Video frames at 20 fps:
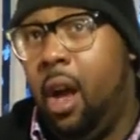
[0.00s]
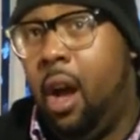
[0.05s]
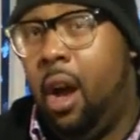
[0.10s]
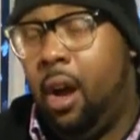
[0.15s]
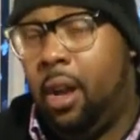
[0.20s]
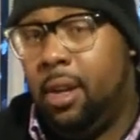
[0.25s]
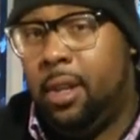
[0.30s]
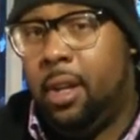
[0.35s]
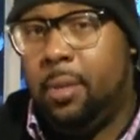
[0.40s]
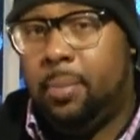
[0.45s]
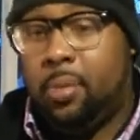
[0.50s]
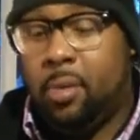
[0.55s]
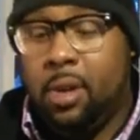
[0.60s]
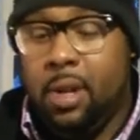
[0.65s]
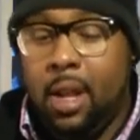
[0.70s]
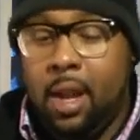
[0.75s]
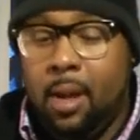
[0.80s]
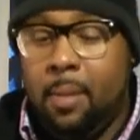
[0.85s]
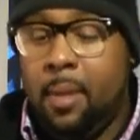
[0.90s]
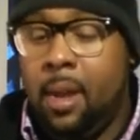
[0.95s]
Audere
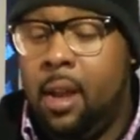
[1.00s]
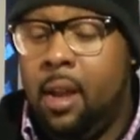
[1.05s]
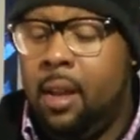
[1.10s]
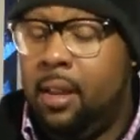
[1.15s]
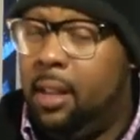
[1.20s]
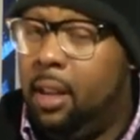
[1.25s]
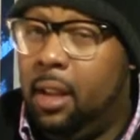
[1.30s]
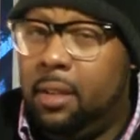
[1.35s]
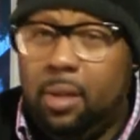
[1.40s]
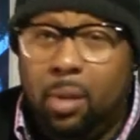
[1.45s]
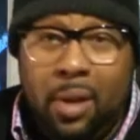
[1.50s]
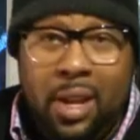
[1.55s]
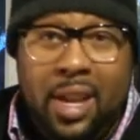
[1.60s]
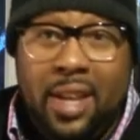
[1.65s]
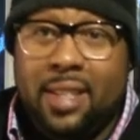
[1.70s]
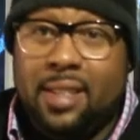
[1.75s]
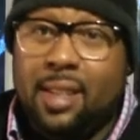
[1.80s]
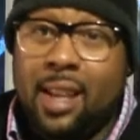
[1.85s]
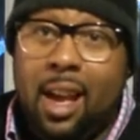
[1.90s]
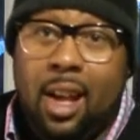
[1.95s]
preamp. Love the way
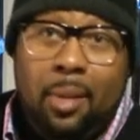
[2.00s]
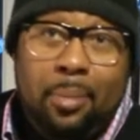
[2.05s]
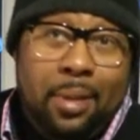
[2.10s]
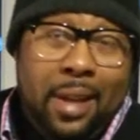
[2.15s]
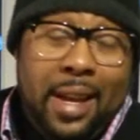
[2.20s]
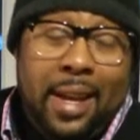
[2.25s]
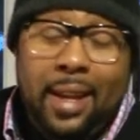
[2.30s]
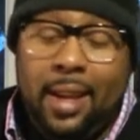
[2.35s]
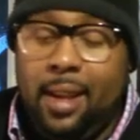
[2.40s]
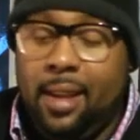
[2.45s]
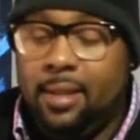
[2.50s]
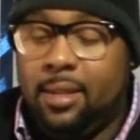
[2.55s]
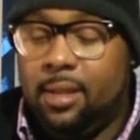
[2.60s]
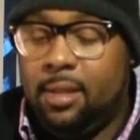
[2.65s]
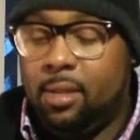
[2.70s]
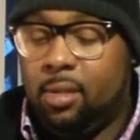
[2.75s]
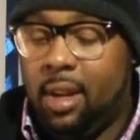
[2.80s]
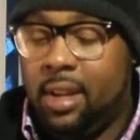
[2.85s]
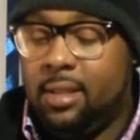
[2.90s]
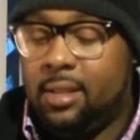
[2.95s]
his sound play his.
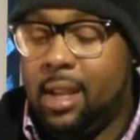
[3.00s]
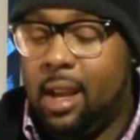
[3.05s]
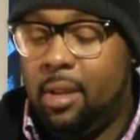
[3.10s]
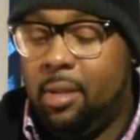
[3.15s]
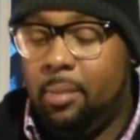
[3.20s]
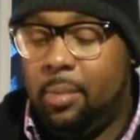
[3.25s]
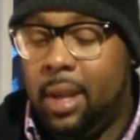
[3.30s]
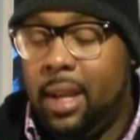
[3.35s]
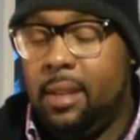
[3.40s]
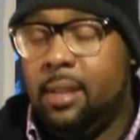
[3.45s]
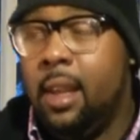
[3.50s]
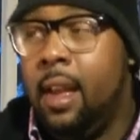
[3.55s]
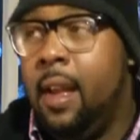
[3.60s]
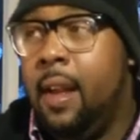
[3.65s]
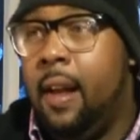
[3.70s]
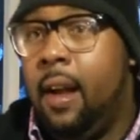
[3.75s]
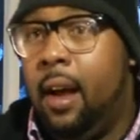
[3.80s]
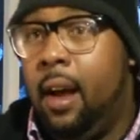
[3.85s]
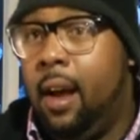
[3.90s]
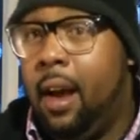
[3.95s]
It's a great sounding bass.
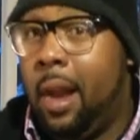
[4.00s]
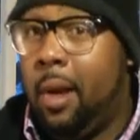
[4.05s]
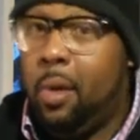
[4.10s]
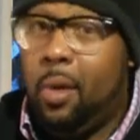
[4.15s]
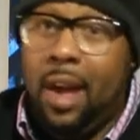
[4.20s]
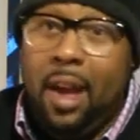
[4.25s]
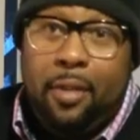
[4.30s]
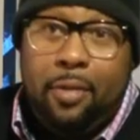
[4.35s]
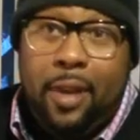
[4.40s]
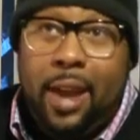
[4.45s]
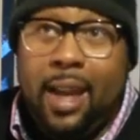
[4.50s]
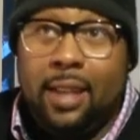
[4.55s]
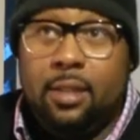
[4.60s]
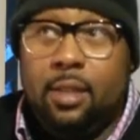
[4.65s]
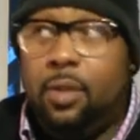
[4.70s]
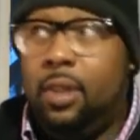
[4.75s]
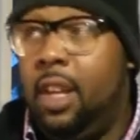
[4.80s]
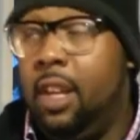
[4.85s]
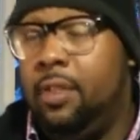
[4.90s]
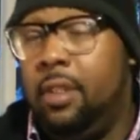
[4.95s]
I don't know how fast,
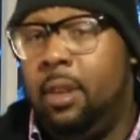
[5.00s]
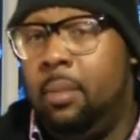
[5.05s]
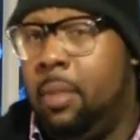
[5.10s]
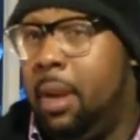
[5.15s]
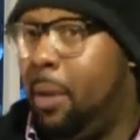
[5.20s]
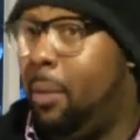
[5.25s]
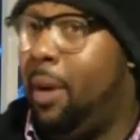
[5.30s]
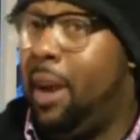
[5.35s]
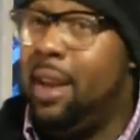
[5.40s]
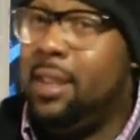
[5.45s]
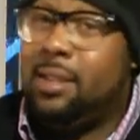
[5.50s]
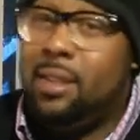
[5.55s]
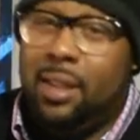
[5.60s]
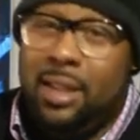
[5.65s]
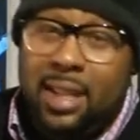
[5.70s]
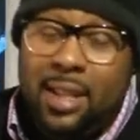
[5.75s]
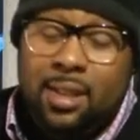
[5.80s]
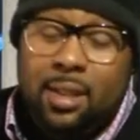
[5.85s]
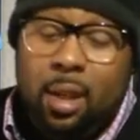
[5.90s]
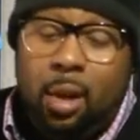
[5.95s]
if you live in the Midwest
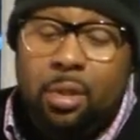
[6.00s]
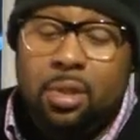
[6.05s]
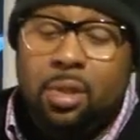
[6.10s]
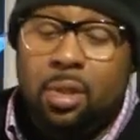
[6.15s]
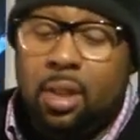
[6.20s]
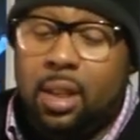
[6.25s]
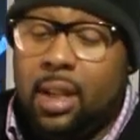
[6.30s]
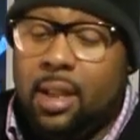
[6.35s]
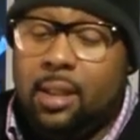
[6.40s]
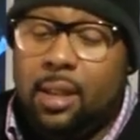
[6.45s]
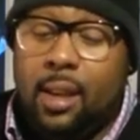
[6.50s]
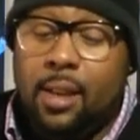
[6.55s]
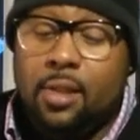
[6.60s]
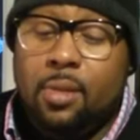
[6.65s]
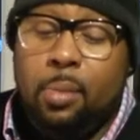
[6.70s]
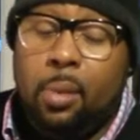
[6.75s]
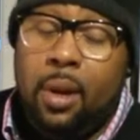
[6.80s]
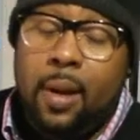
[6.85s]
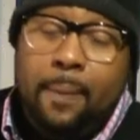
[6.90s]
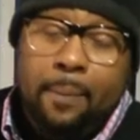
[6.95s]
or East Coast, you'll get this,
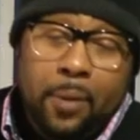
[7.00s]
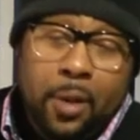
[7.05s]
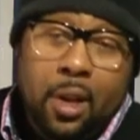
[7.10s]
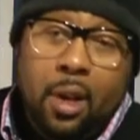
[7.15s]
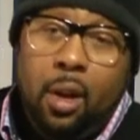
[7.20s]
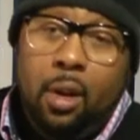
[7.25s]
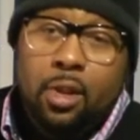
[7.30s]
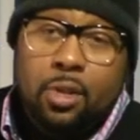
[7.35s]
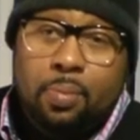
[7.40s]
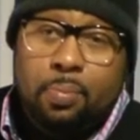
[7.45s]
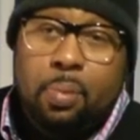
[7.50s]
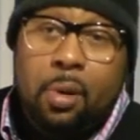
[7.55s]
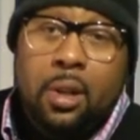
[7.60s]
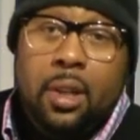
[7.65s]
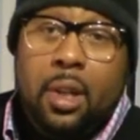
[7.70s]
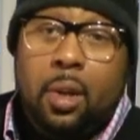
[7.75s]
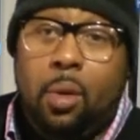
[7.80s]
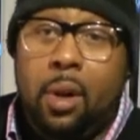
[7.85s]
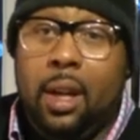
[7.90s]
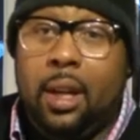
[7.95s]
but you know, it's pretty
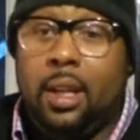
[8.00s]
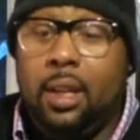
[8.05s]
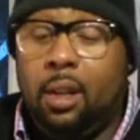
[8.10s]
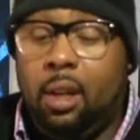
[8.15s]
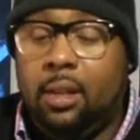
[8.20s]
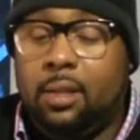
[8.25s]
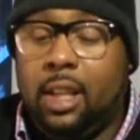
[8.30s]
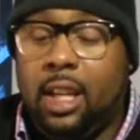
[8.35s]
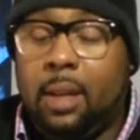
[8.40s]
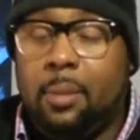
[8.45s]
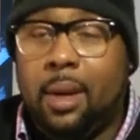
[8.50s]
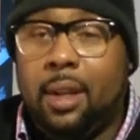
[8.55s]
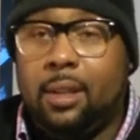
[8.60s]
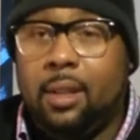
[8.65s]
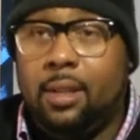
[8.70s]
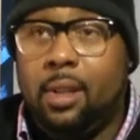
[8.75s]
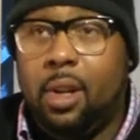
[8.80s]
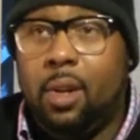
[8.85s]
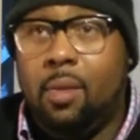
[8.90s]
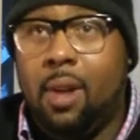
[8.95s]
quick. You know, you think about the
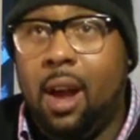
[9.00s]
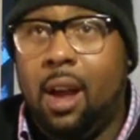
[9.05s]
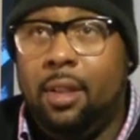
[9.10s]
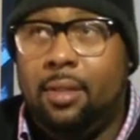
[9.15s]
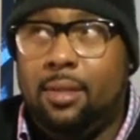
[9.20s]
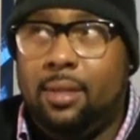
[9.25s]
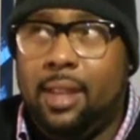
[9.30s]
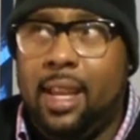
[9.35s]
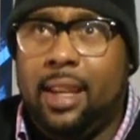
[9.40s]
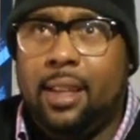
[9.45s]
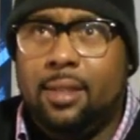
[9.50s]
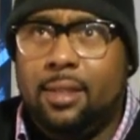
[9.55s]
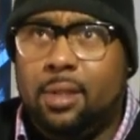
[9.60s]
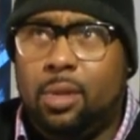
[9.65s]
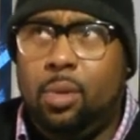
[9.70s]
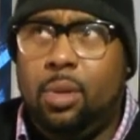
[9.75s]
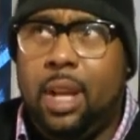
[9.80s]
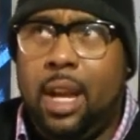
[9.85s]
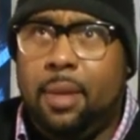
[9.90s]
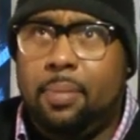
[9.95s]
turnaround. I think it's
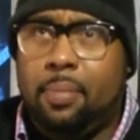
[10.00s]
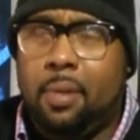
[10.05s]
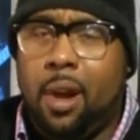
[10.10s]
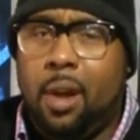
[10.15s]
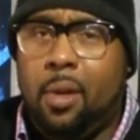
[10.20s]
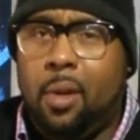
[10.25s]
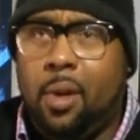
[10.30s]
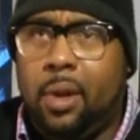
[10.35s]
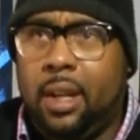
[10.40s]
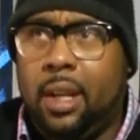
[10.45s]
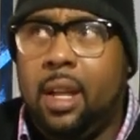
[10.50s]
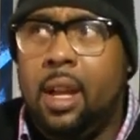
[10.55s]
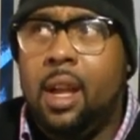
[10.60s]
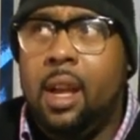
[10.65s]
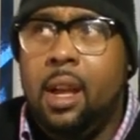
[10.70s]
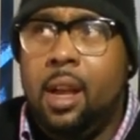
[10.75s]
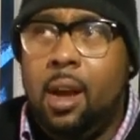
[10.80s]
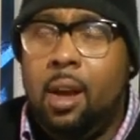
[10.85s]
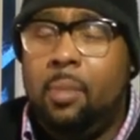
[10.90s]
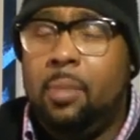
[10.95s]
2-day priority.
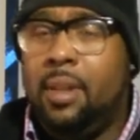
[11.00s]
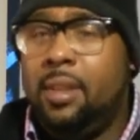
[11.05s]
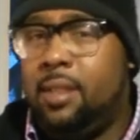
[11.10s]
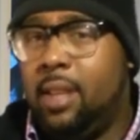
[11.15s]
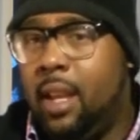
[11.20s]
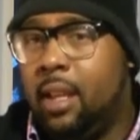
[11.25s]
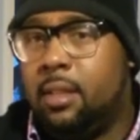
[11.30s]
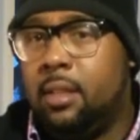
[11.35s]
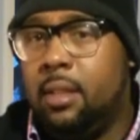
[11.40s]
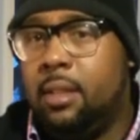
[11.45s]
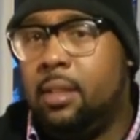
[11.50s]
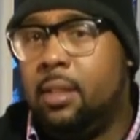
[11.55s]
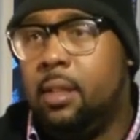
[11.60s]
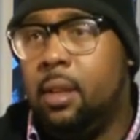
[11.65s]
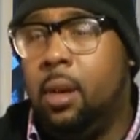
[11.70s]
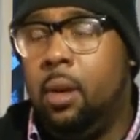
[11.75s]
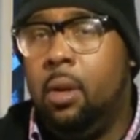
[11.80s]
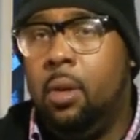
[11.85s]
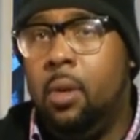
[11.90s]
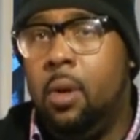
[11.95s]
I'm in Texas,
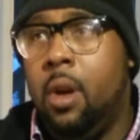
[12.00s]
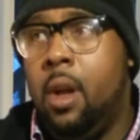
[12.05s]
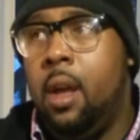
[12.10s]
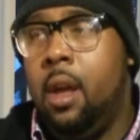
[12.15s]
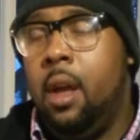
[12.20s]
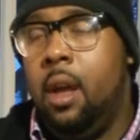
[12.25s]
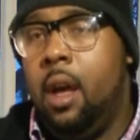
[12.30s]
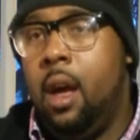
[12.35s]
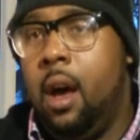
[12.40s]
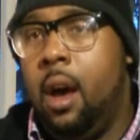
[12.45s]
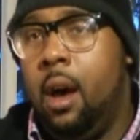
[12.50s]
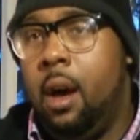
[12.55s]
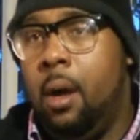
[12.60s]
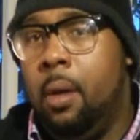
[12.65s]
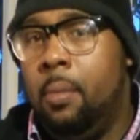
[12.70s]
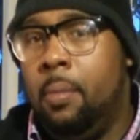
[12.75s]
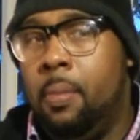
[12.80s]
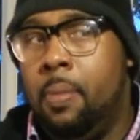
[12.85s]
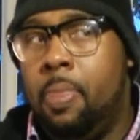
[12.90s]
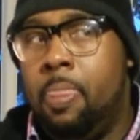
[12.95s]
so
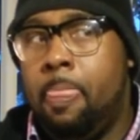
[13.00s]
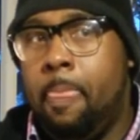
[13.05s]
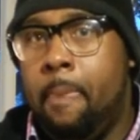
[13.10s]
I